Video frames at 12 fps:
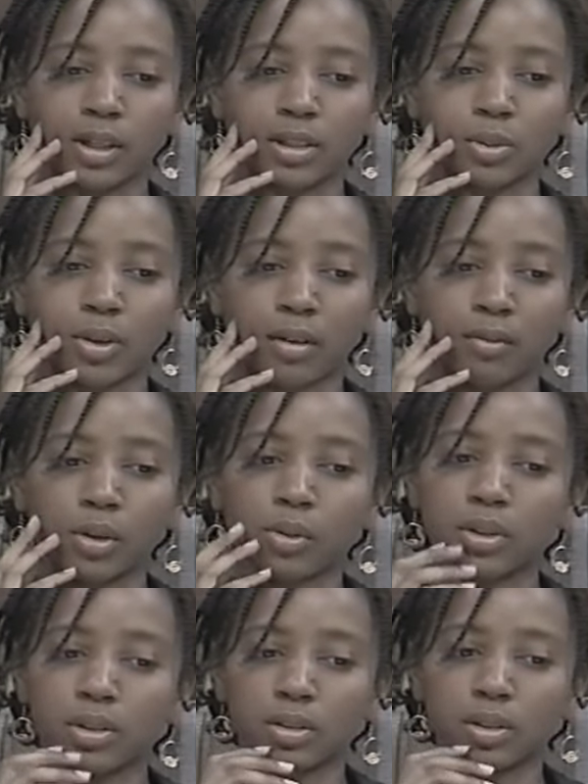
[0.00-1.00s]
because what I've
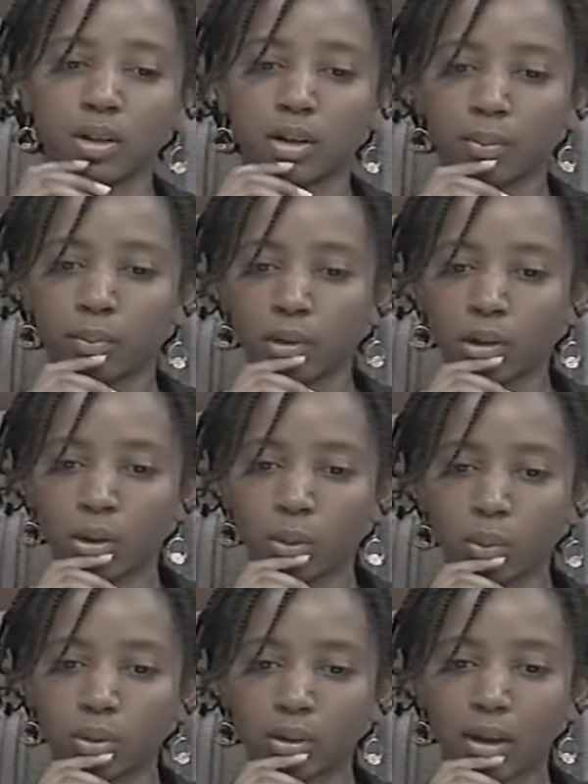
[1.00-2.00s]
noticed
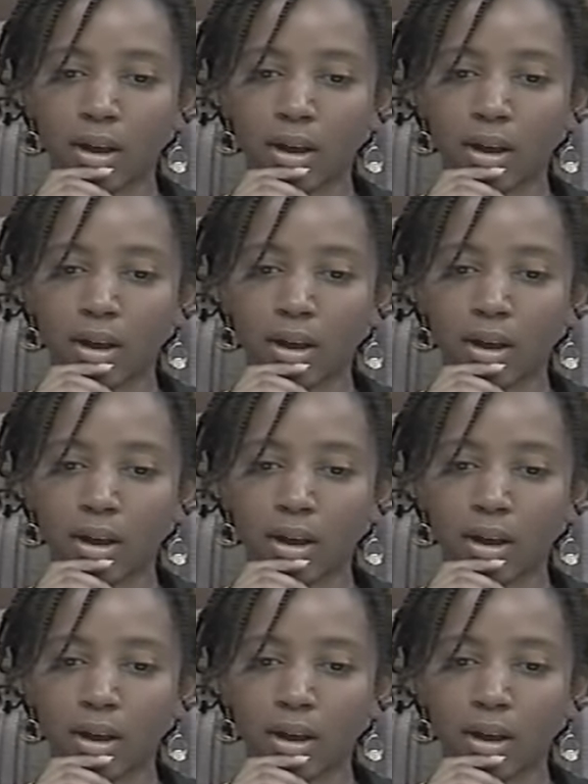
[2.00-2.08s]
with a